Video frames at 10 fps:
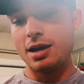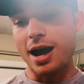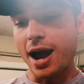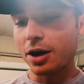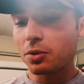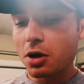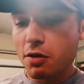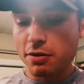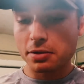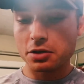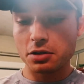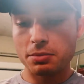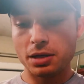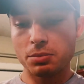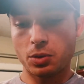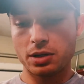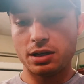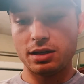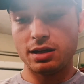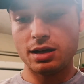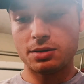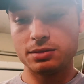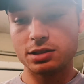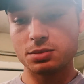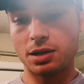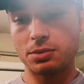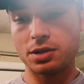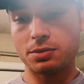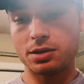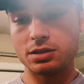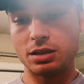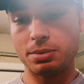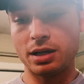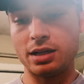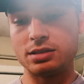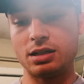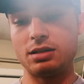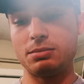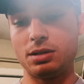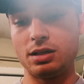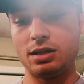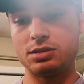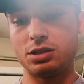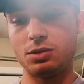I don't know if I'm going to do a big bore kit yet on this one. I really don't want to dump a ton of money into